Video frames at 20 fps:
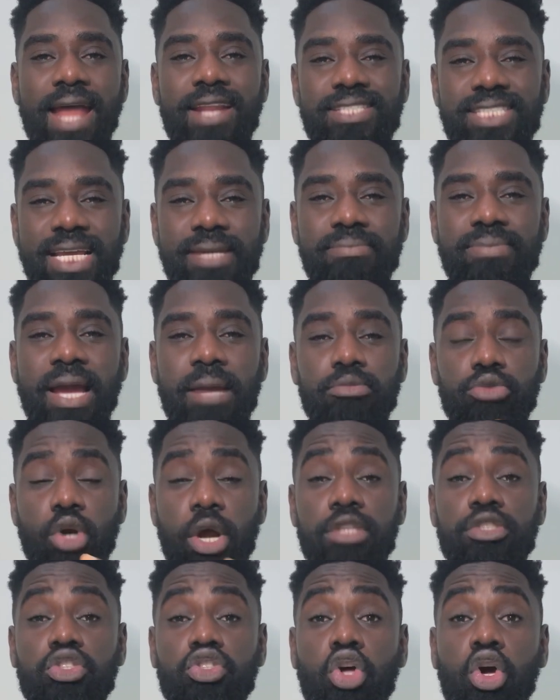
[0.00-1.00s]
at the same time,
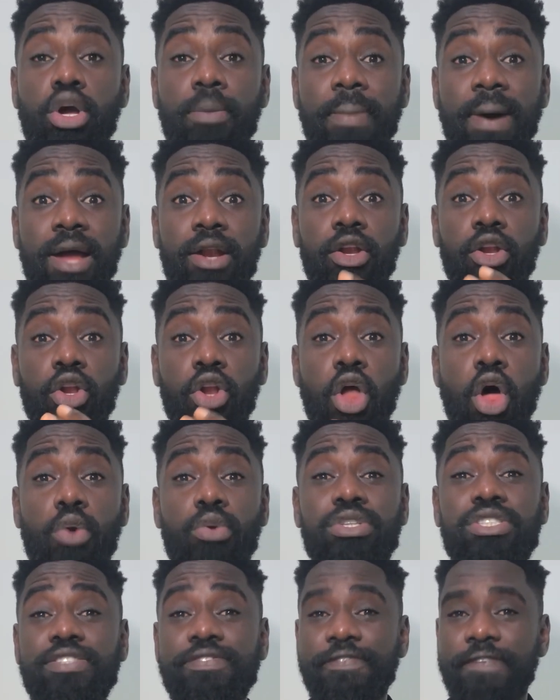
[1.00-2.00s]
trying to talk about
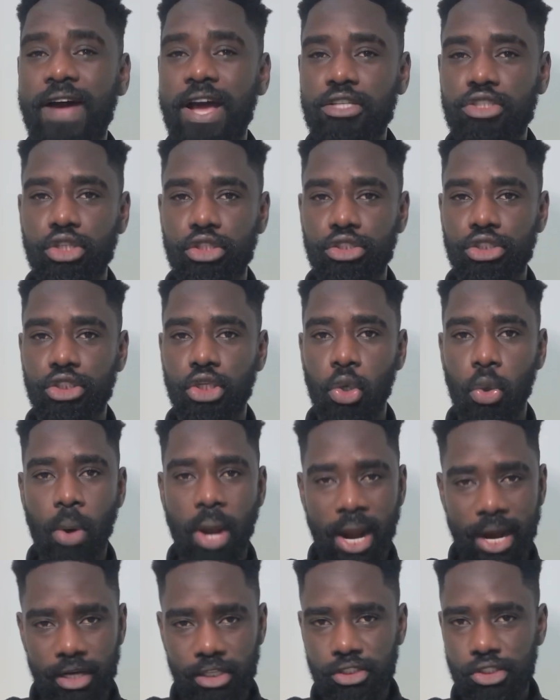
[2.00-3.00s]
Laura's fashion show,
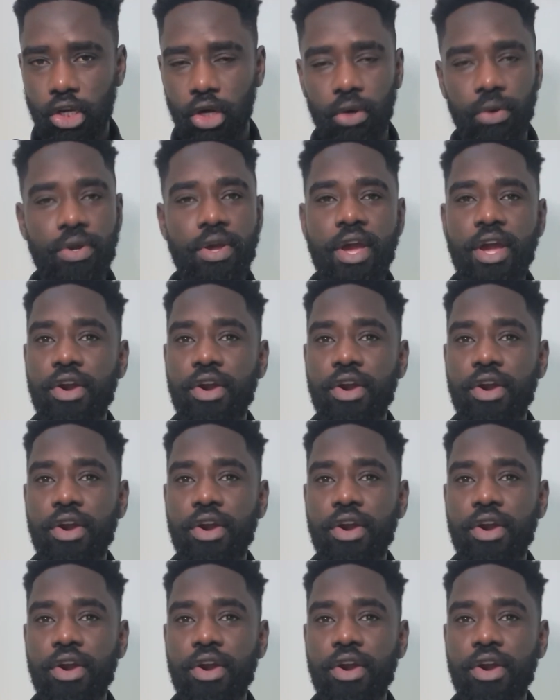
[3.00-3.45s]
right? So